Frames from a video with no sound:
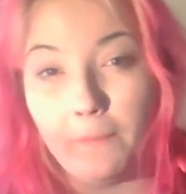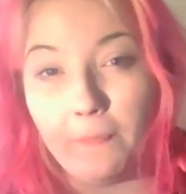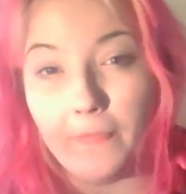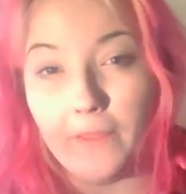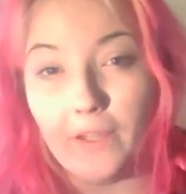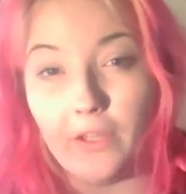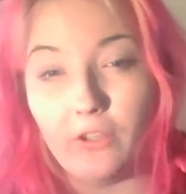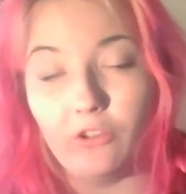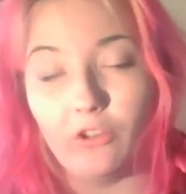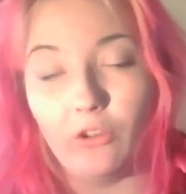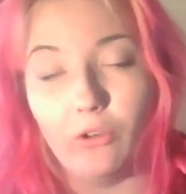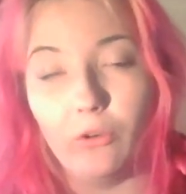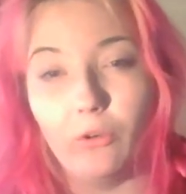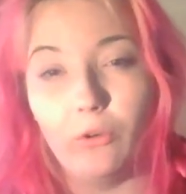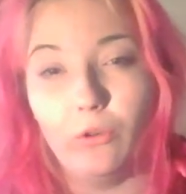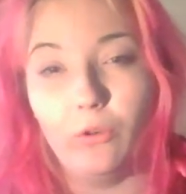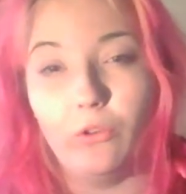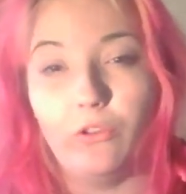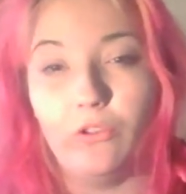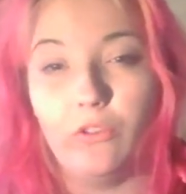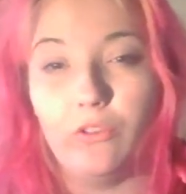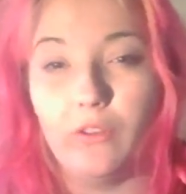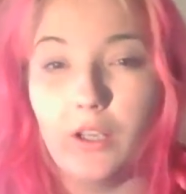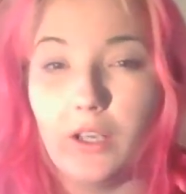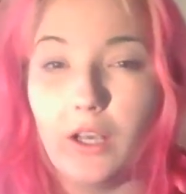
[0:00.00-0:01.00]
it
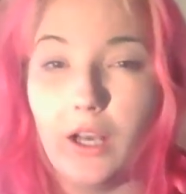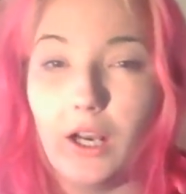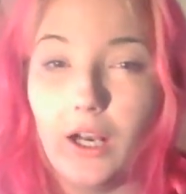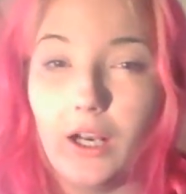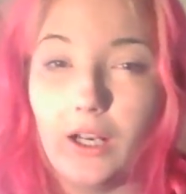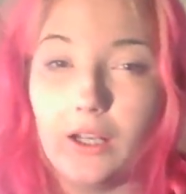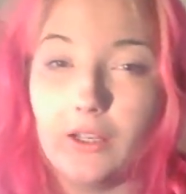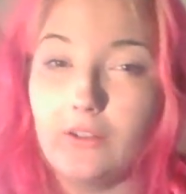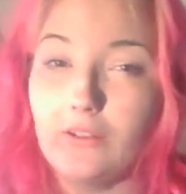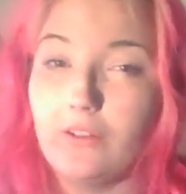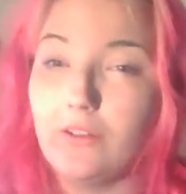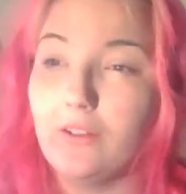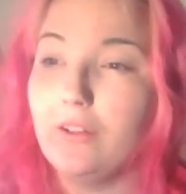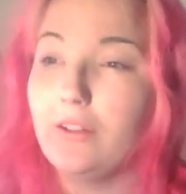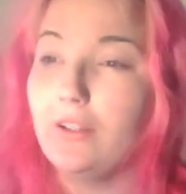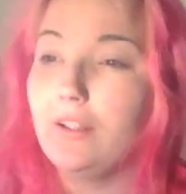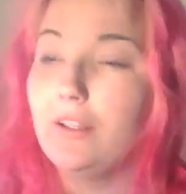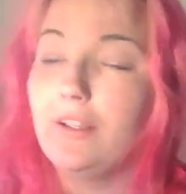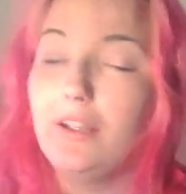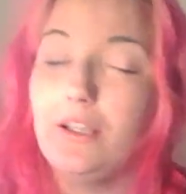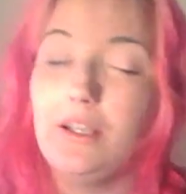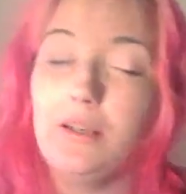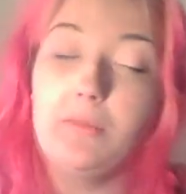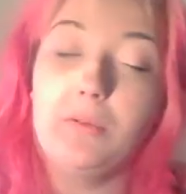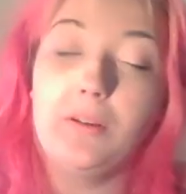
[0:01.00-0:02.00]
shows the gods and the
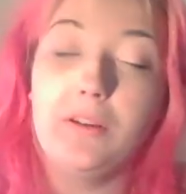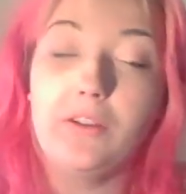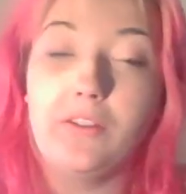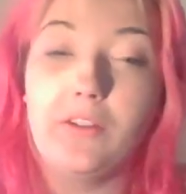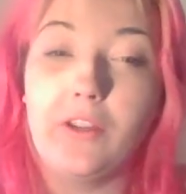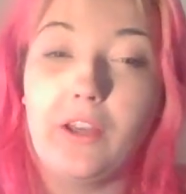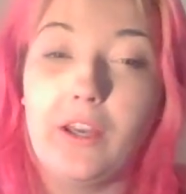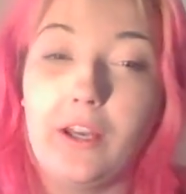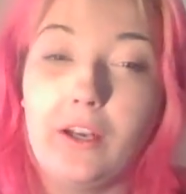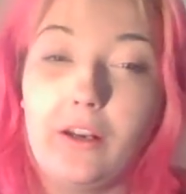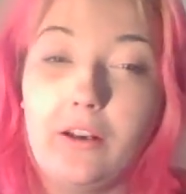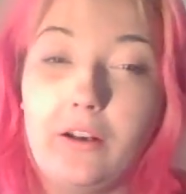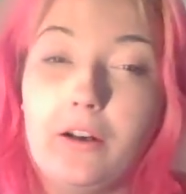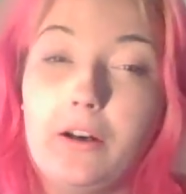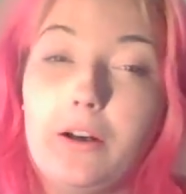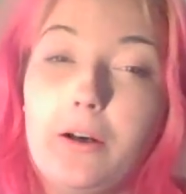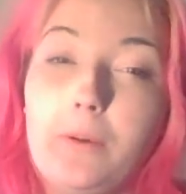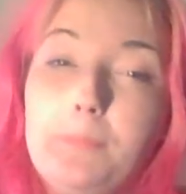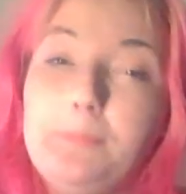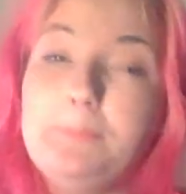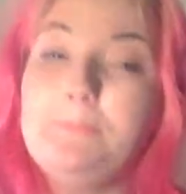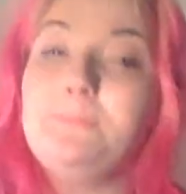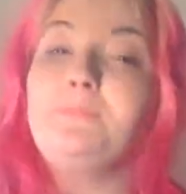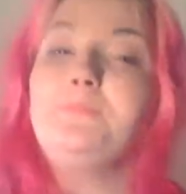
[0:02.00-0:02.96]
demons that